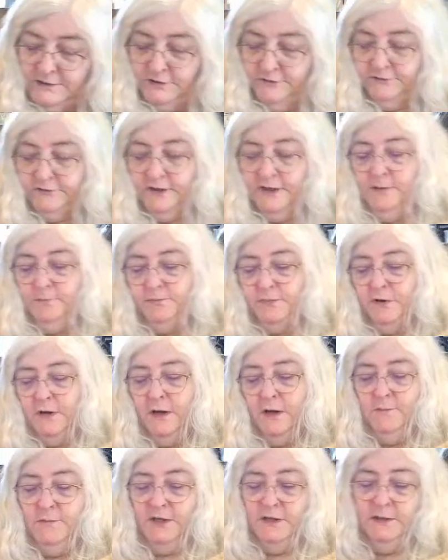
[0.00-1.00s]
keep
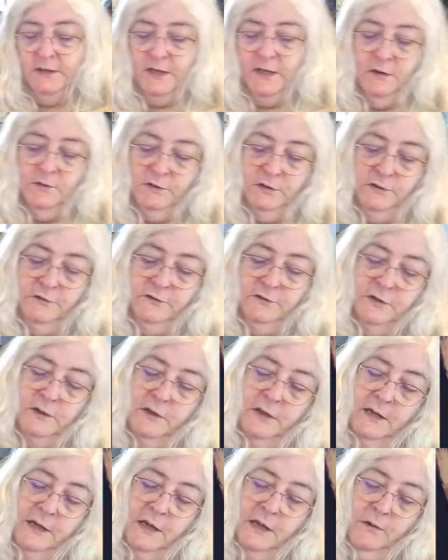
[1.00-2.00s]
coming down until I
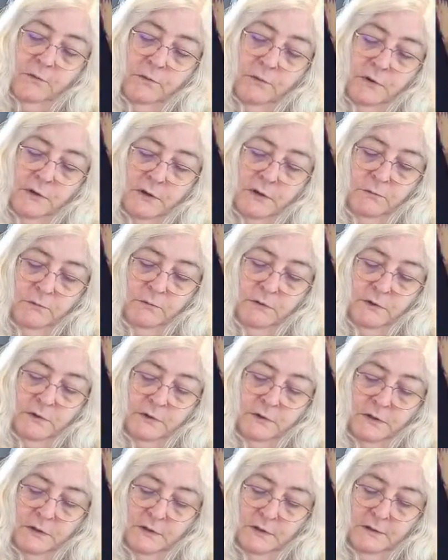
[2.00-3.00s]
get what I want,
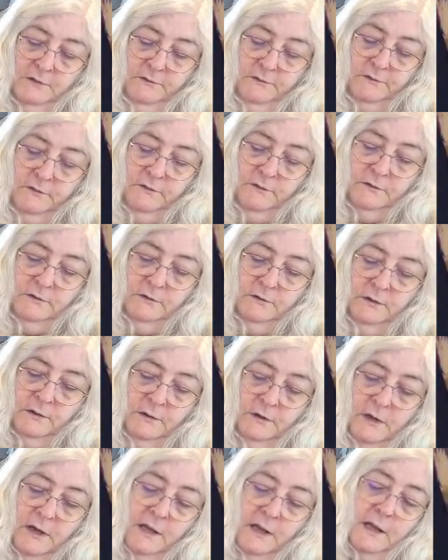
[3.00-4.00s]
guys.
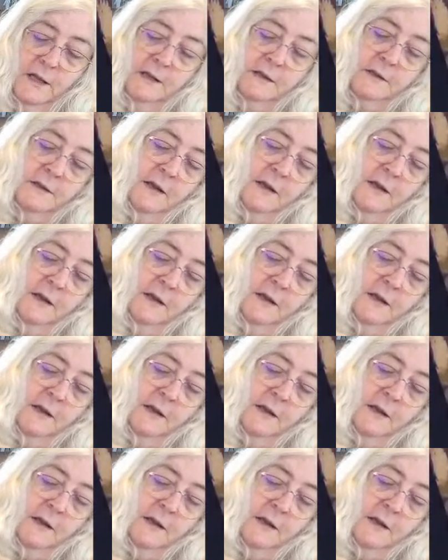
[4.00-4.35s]
I like that.